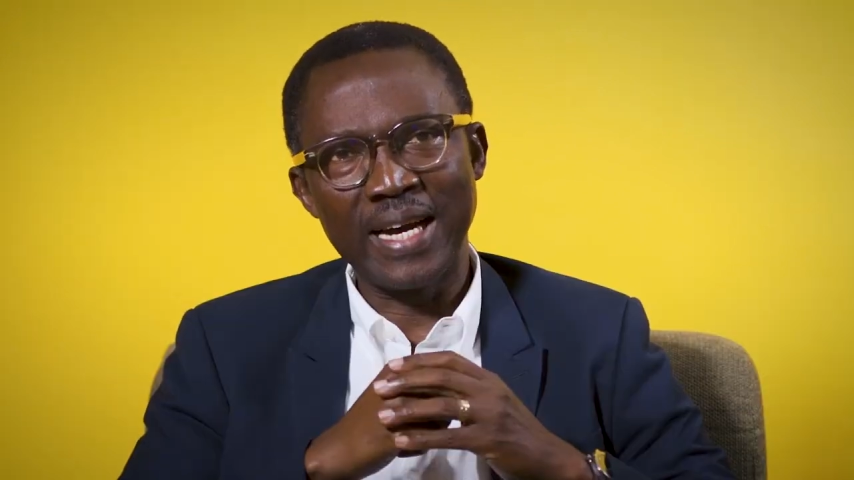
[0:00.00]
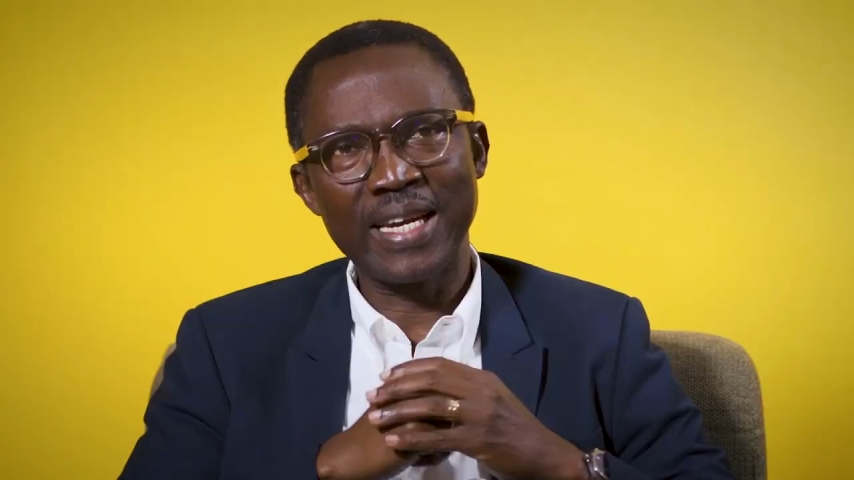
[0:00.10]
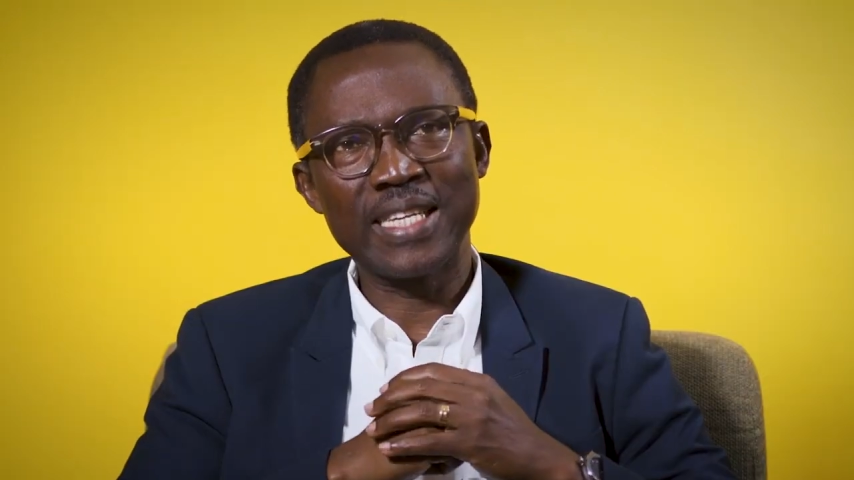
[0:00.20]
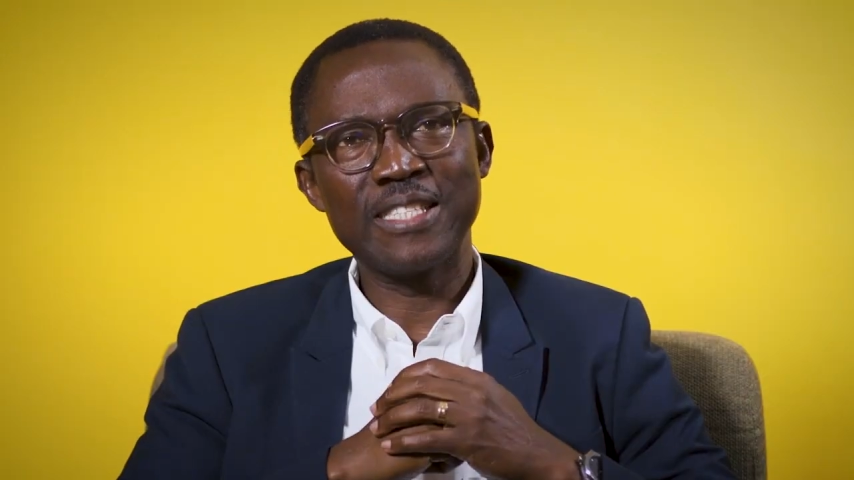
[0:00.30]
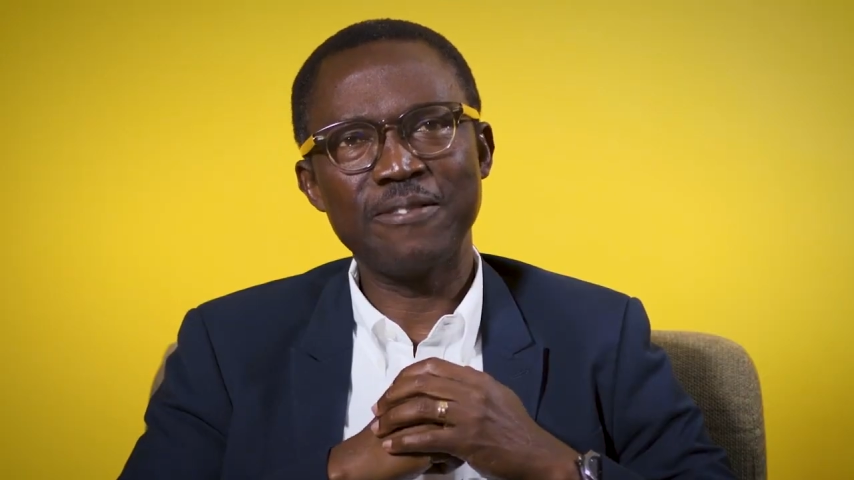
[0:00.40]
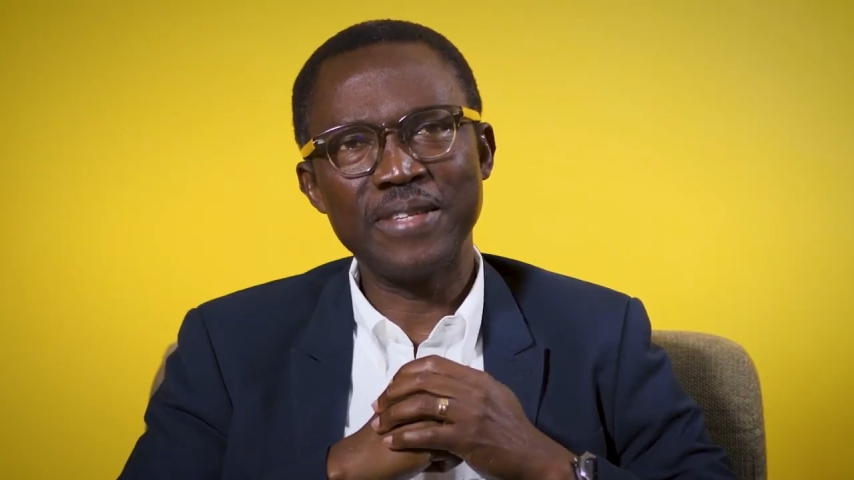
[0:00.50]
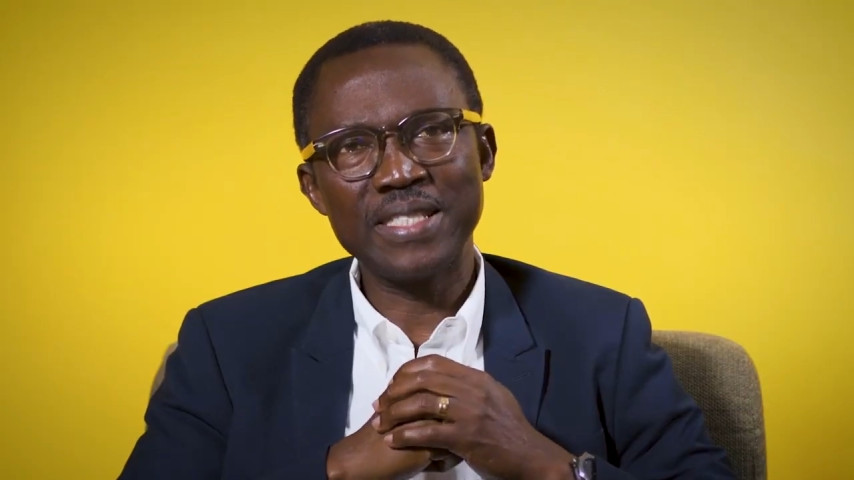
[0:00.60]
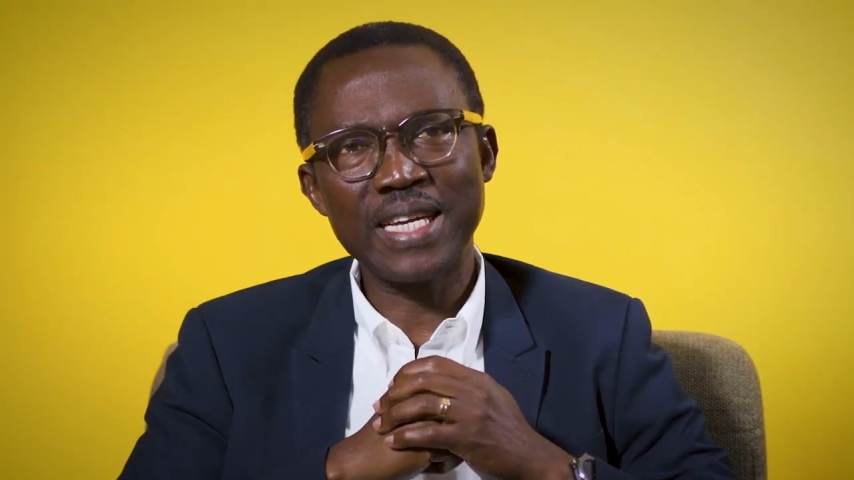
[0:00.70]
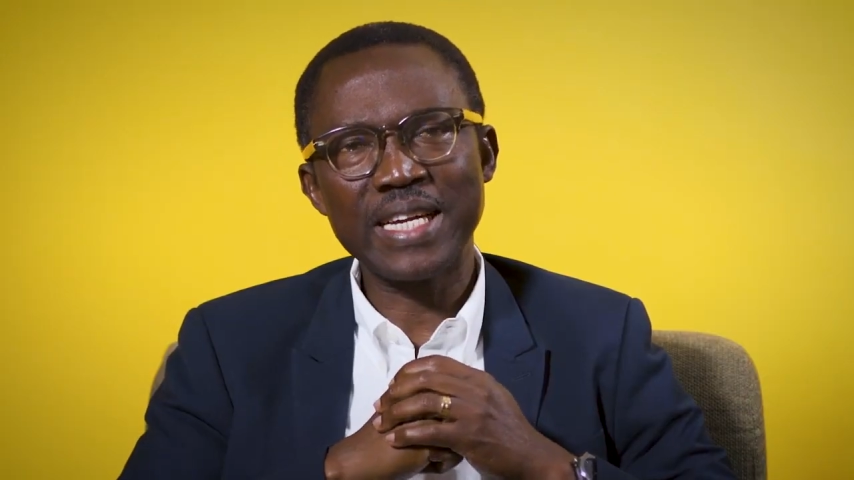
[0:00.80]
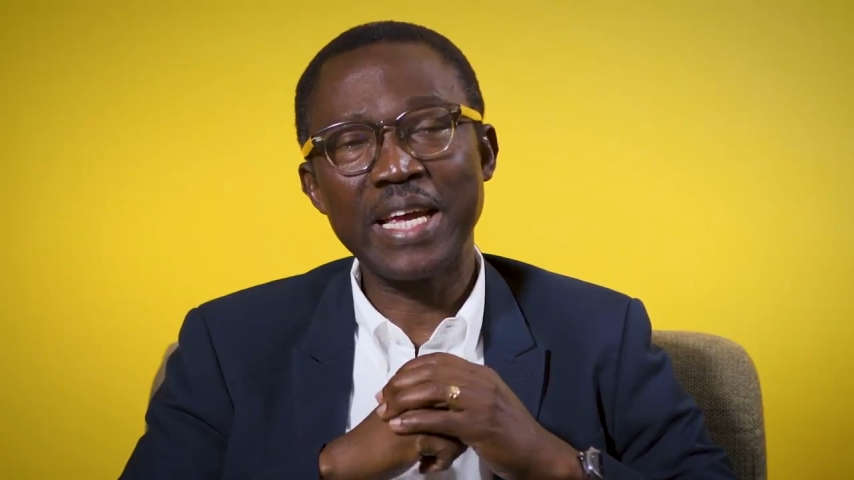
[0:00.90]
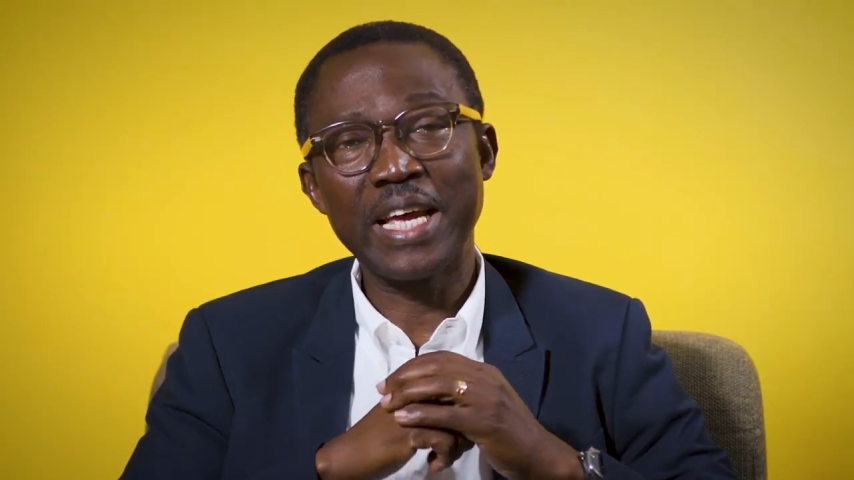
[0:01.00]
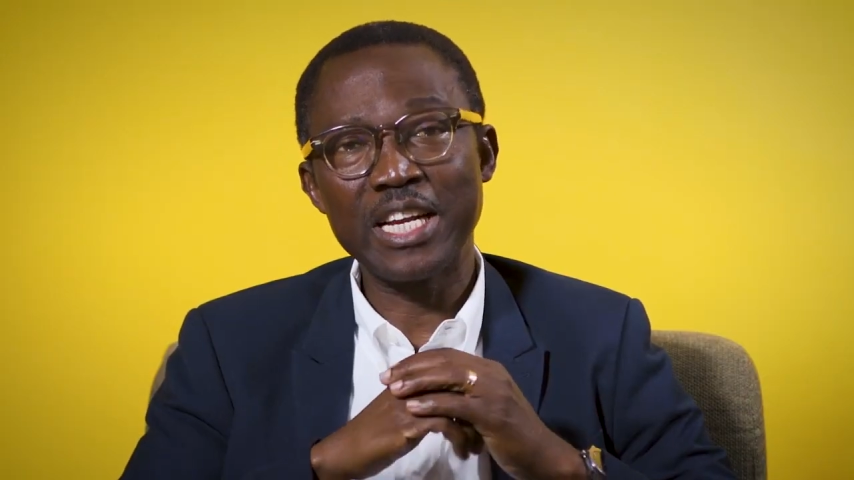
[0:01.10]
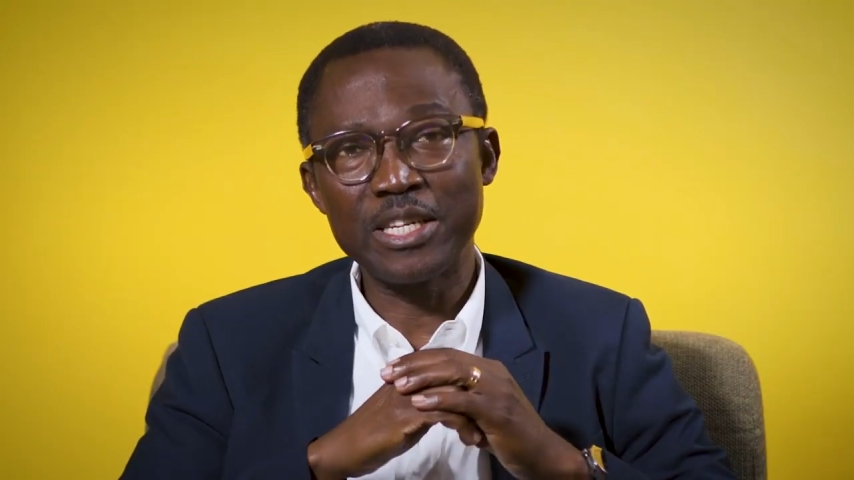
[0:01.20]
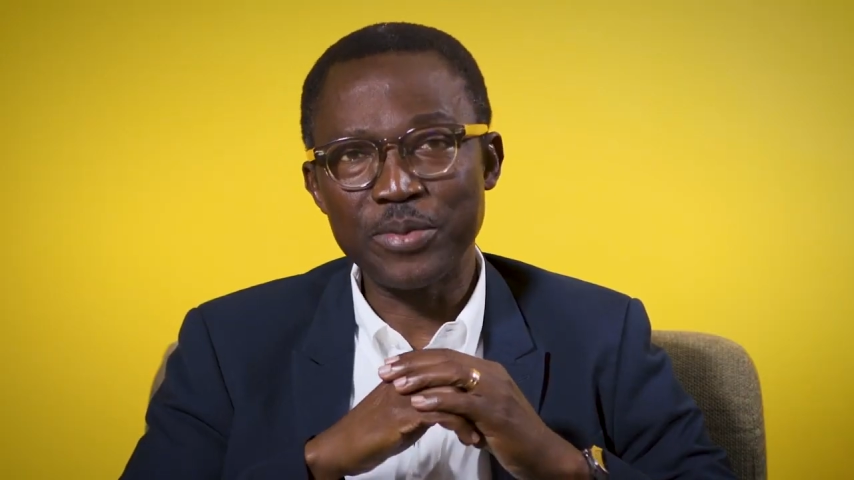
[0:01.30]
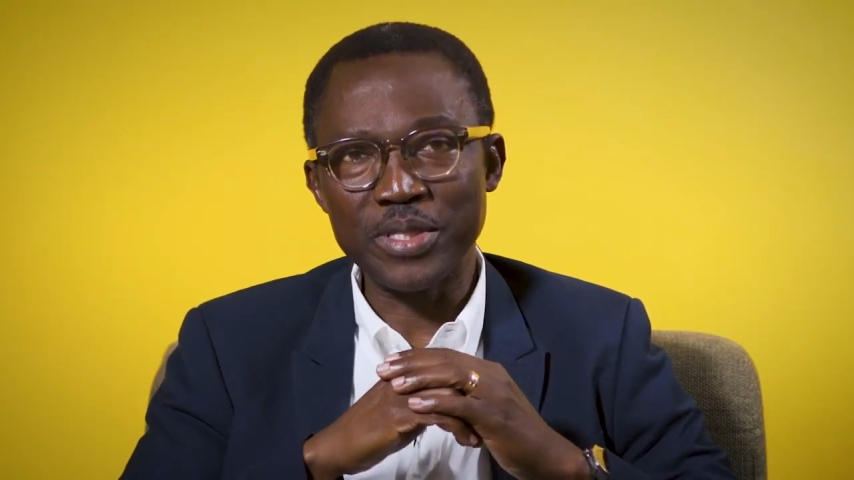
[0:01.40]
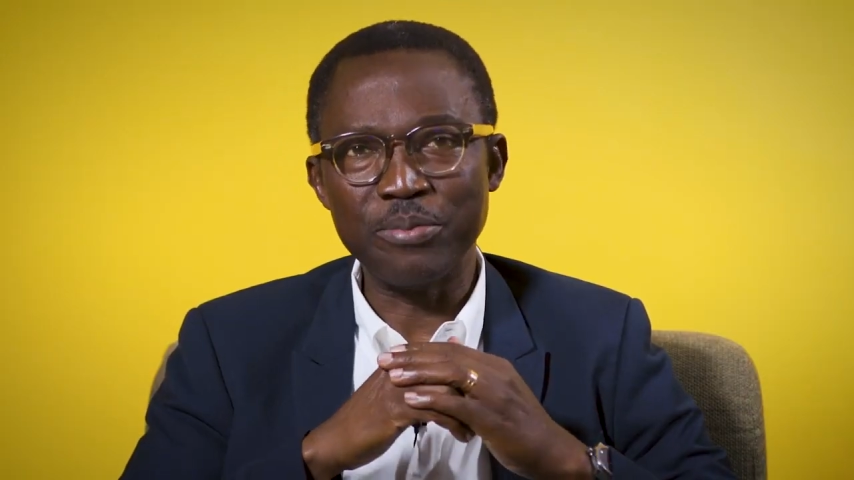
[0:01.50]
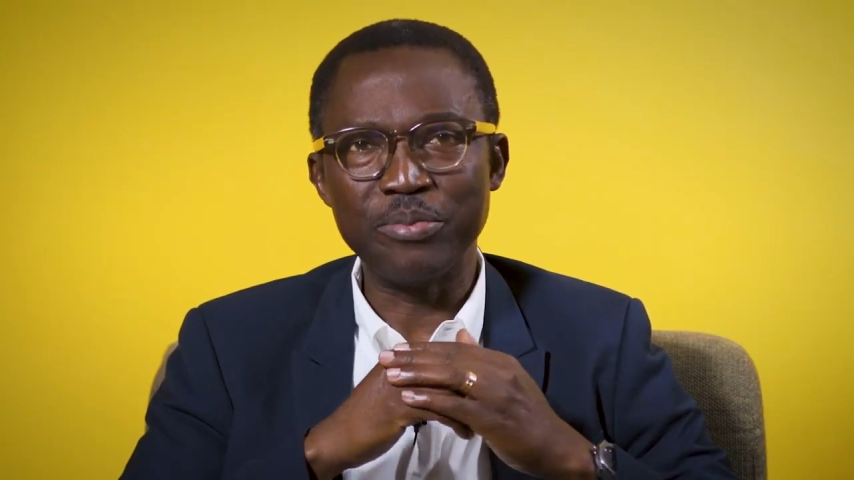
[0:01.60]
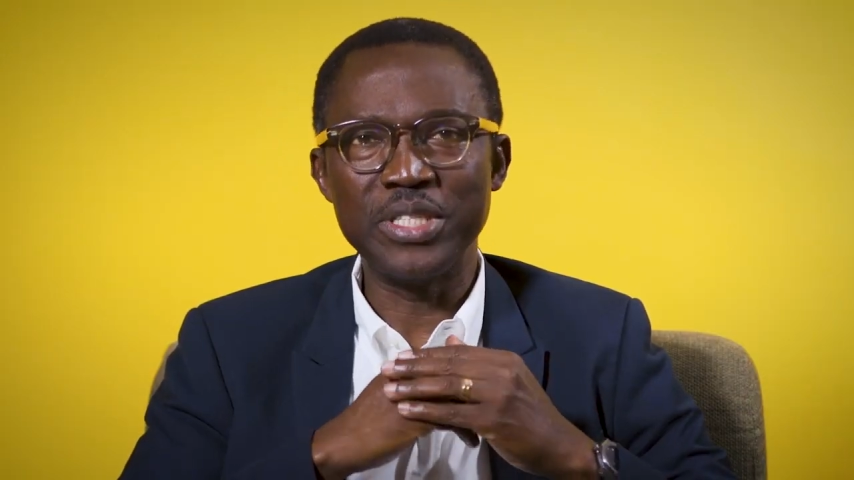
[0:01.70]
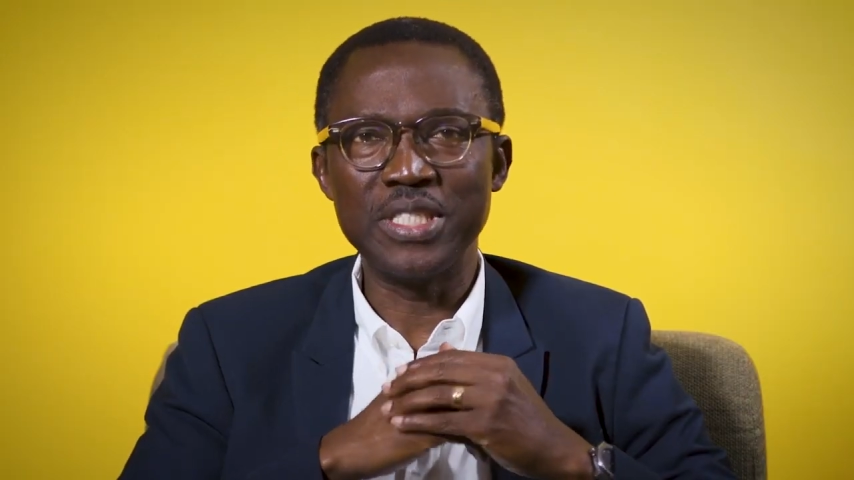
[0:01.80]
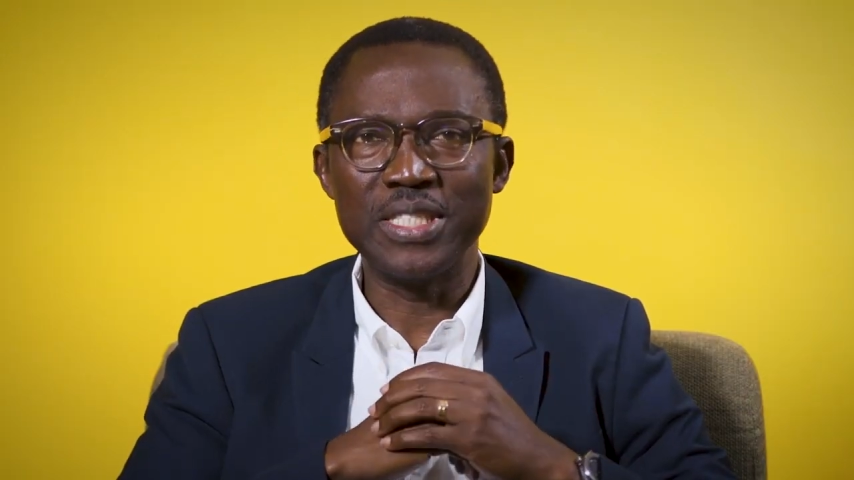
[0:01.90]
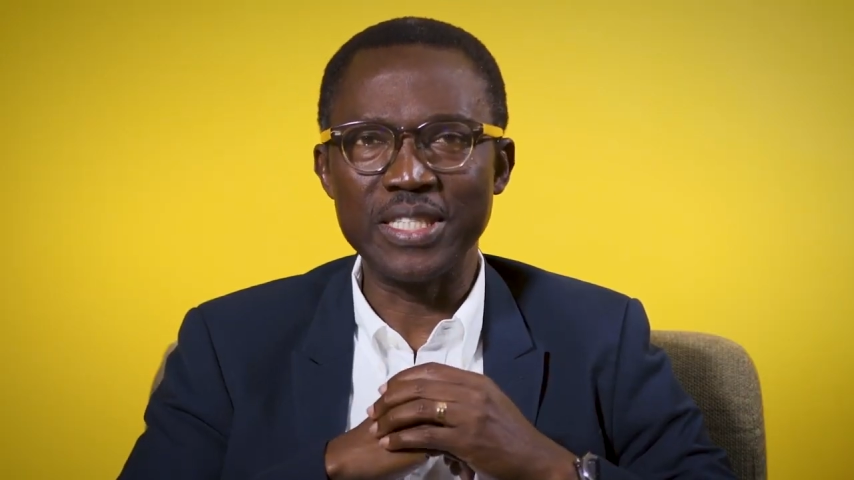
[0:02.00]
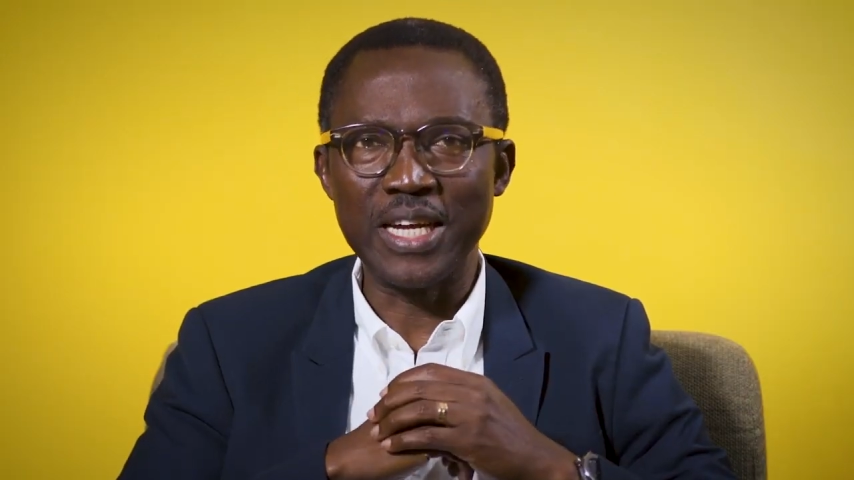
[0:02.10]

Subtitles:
and as Fintech helps in bridging the